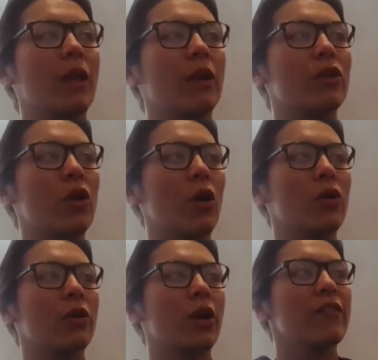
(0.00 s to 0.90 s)
you know,
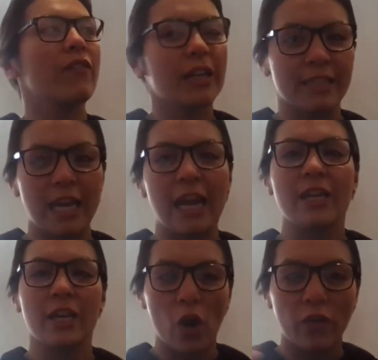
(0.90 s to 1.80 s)
kind of
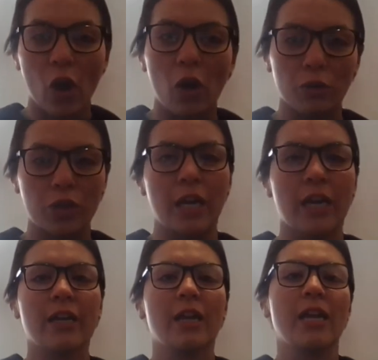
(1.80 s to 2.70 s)
understanding of
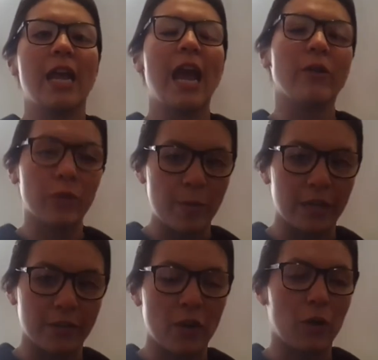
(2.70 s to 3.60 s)
culture and
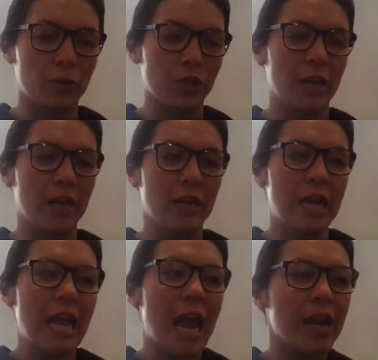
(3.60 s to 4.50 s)
respect of culture
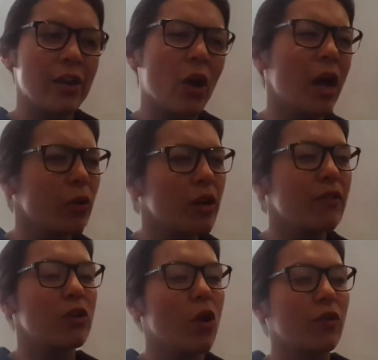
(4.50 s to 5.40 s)
and I don't I don't
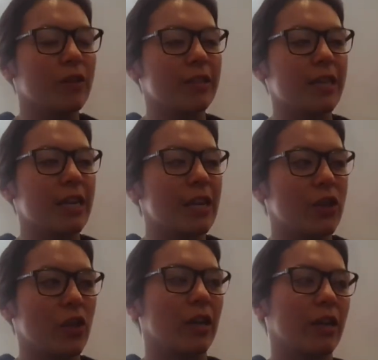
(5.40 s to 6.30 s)
even know if it's
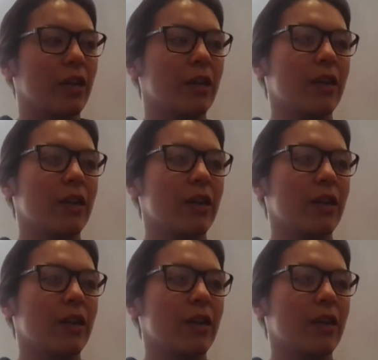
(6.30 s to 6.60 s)
anything